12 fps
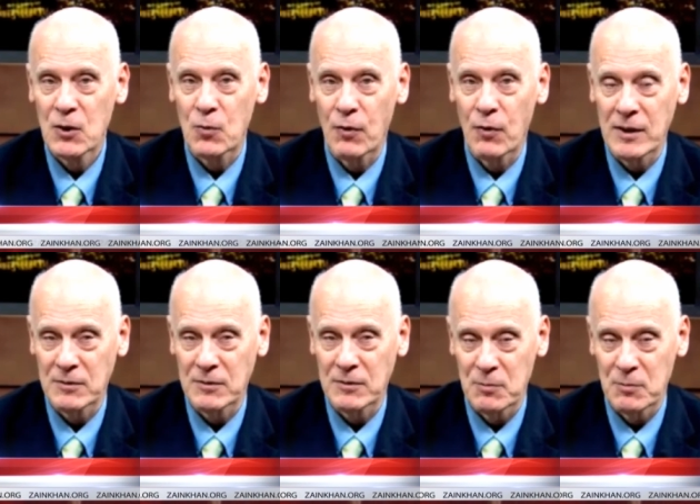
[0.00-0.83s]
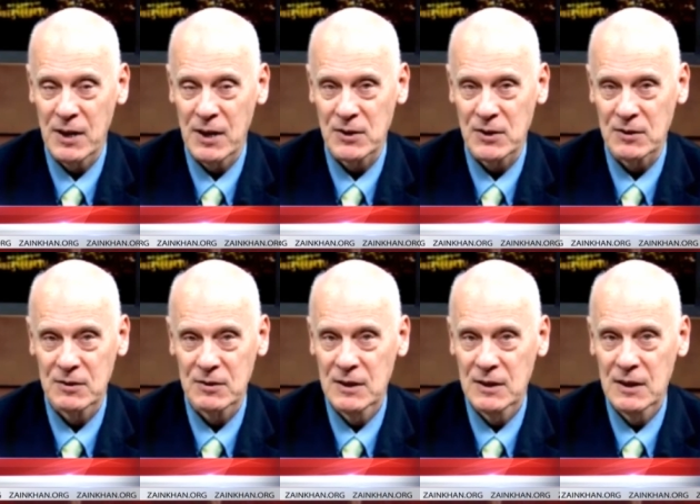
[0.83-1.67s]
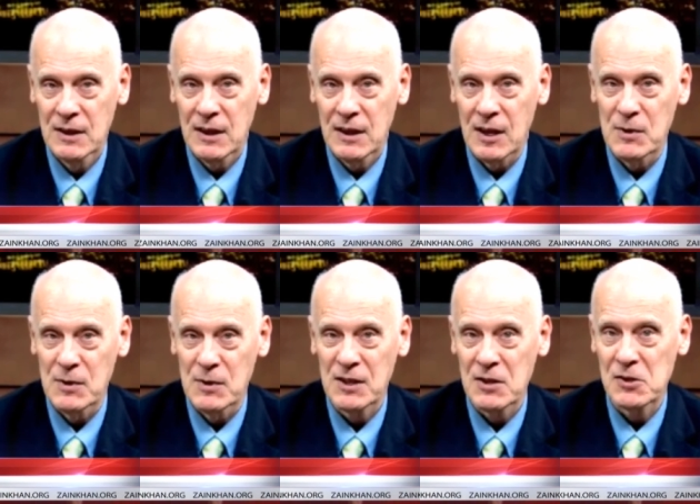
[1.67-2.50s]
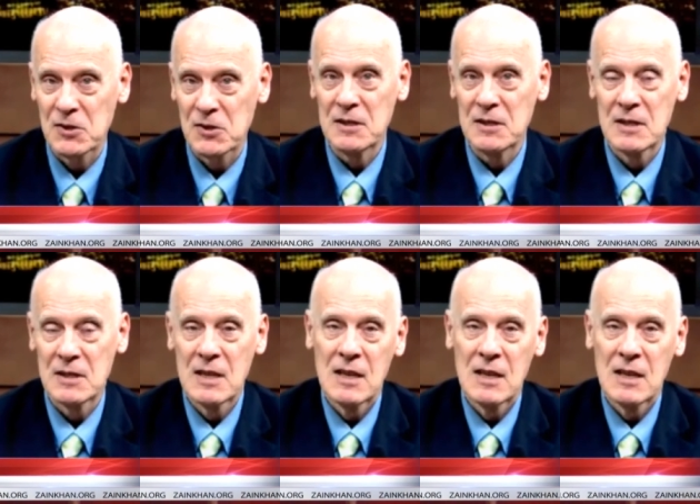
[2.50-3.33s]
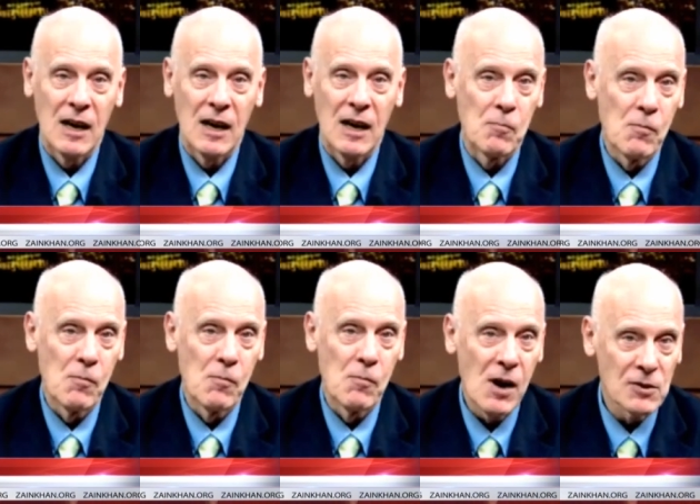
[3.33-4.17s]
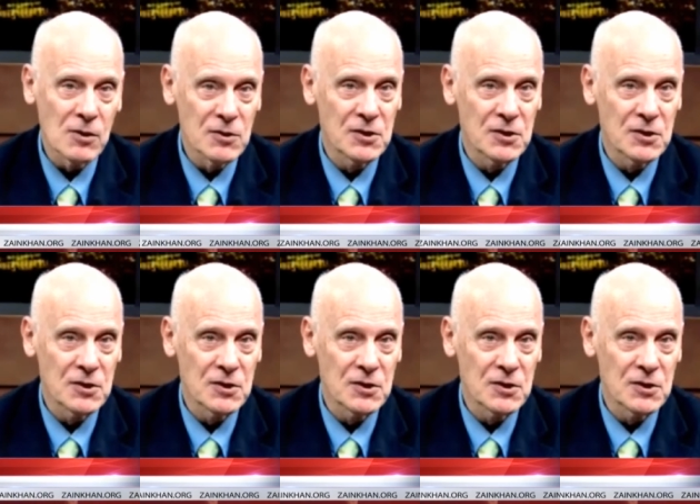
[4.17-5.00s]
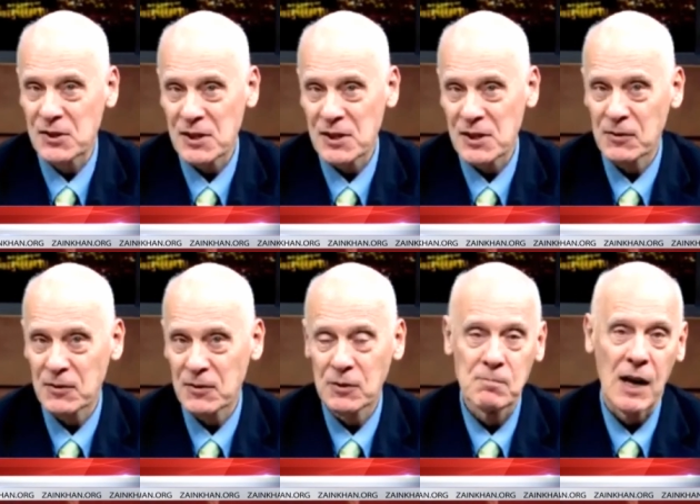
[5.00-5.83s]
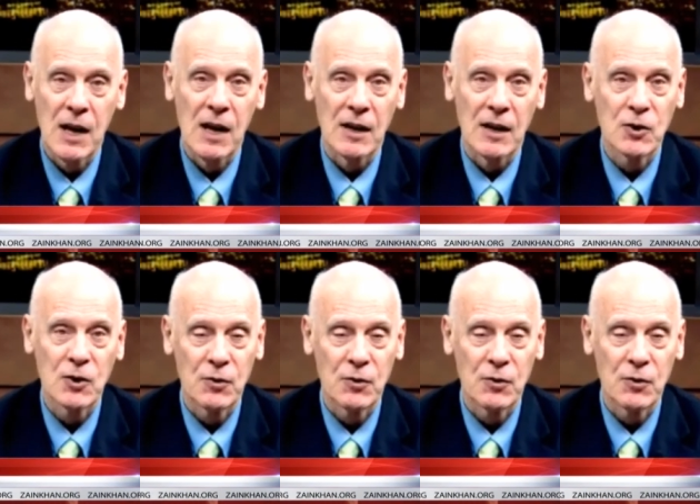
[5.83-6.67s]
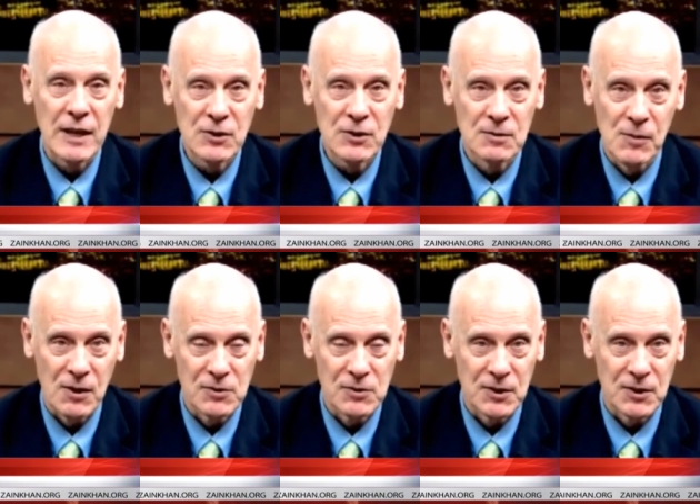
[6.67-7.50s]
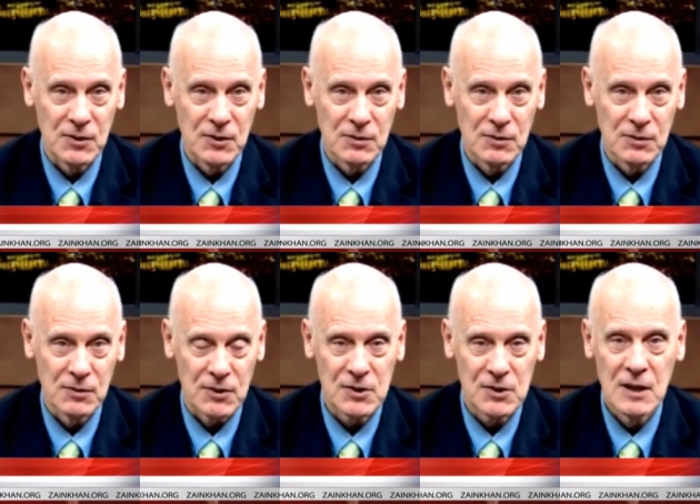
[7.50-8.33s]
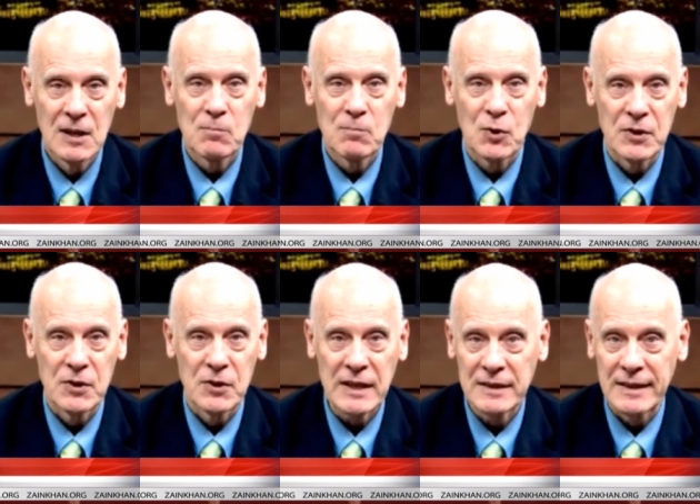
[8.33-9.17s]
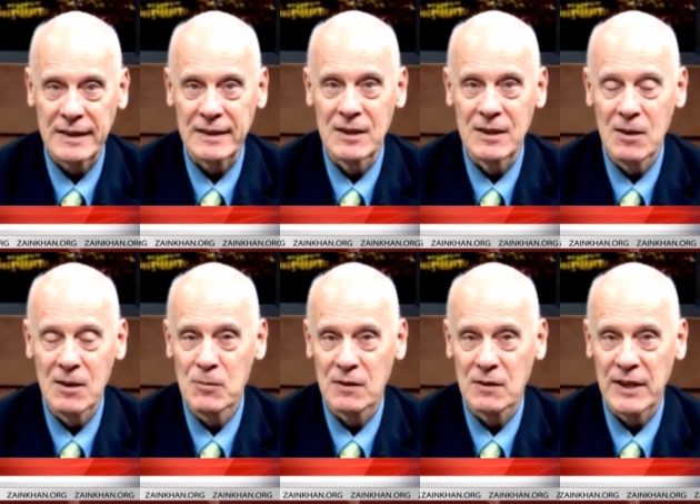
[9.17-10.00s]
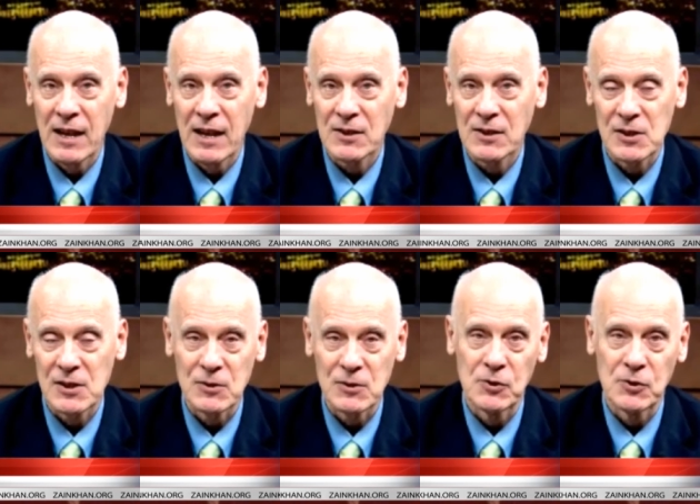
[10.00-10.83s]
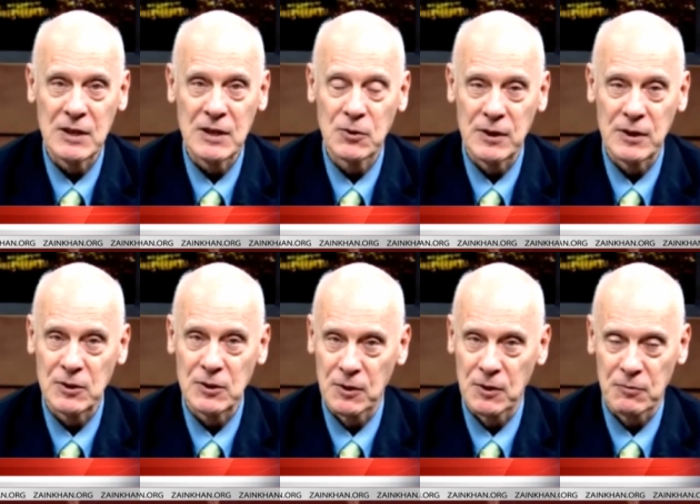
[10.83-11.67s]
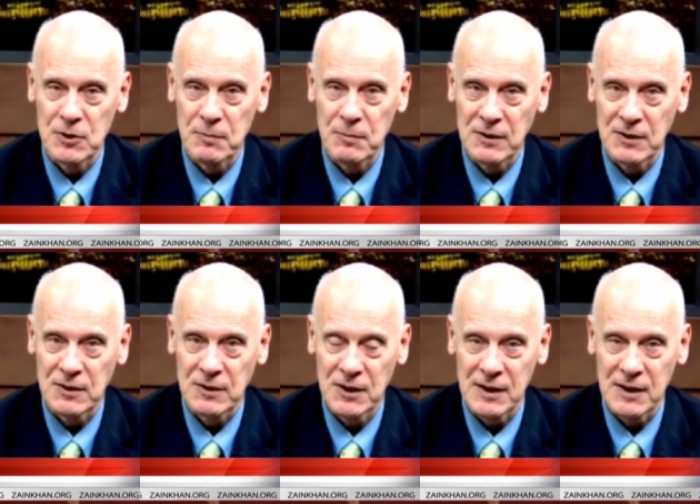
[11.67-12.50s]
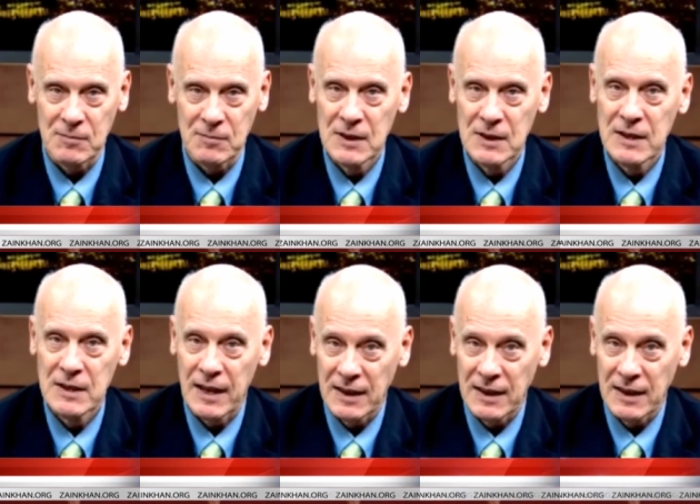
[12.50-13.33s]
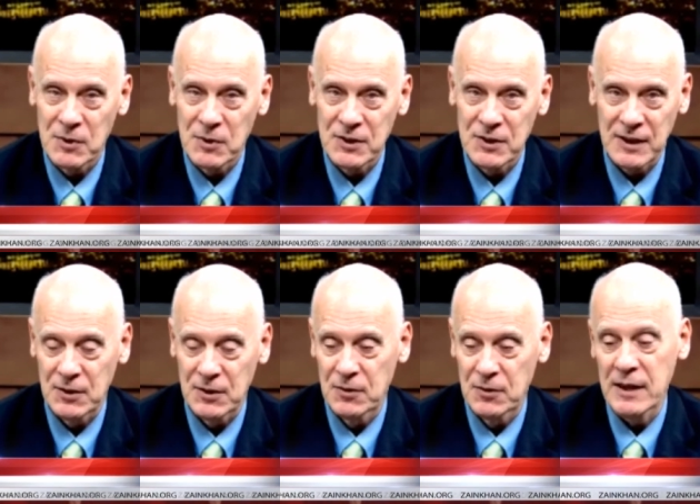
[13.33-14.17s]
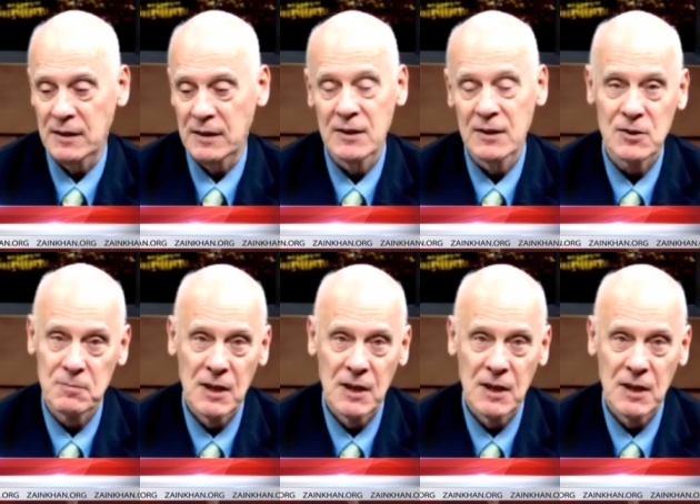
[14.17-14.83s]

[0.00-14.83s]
right up to the present. Because the models, the most successful creation models for the universe predict that the number of galaxies will decrease with respect to time and at a particular rate. And this